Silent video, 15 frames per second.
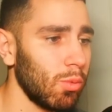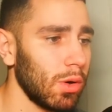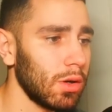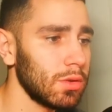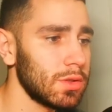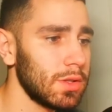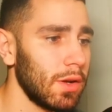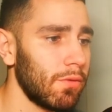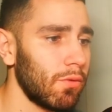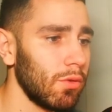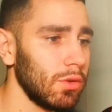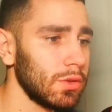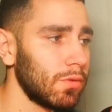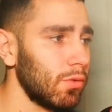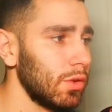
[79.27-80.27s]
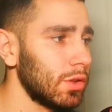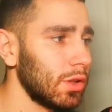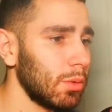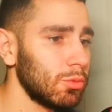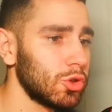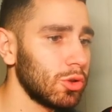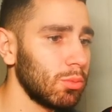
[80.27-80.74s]
1 Zephyros, 3
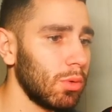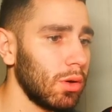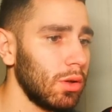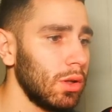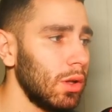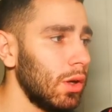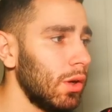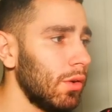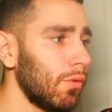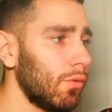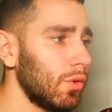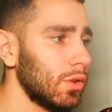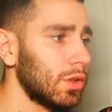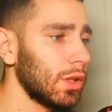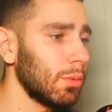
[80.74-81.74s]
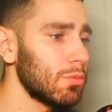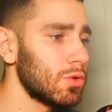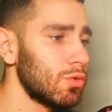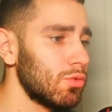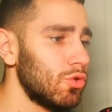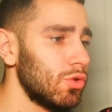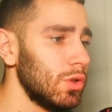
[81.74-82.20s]
times Shamal, 3 times
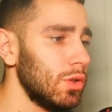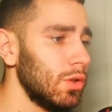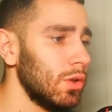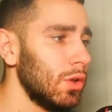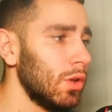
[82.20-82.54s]
Dudri,